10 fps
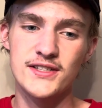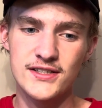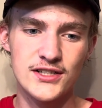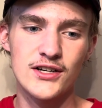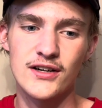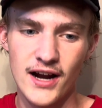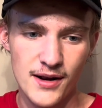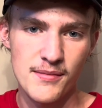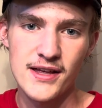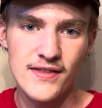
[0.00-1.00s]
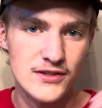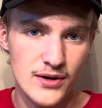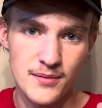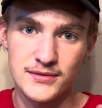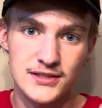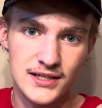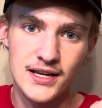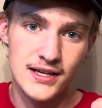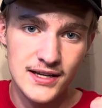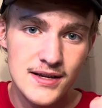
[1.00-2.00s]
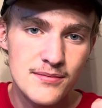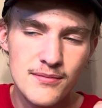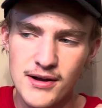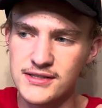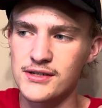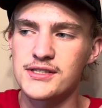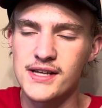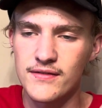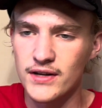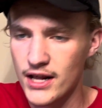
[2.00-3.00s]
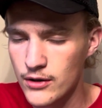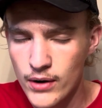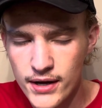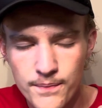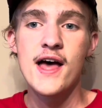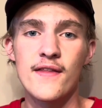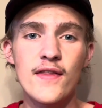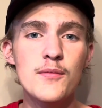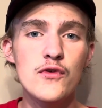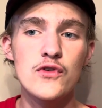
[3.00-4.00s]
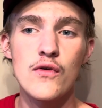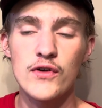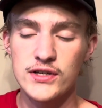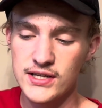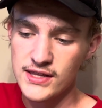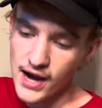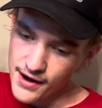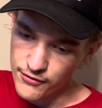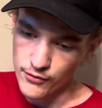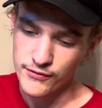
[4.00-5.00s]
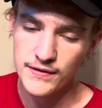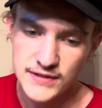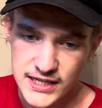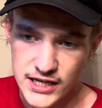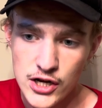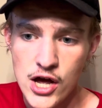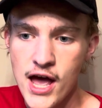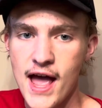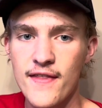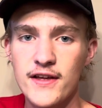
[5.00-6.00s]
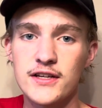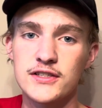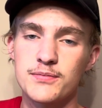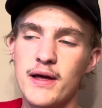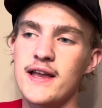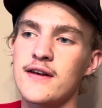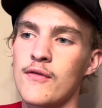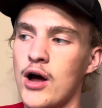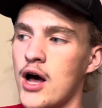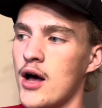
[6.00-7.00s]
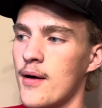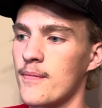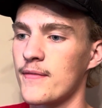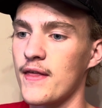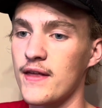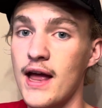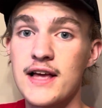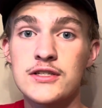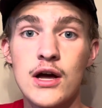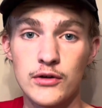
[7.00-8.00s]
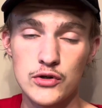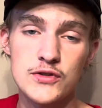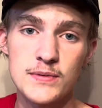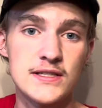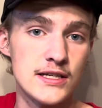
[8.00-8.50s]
this year are kind of mid. That's why I'm just gonna keep my Series 7 anyway. And they moved over to the iPhone 15, and they explained that it has now USB-C.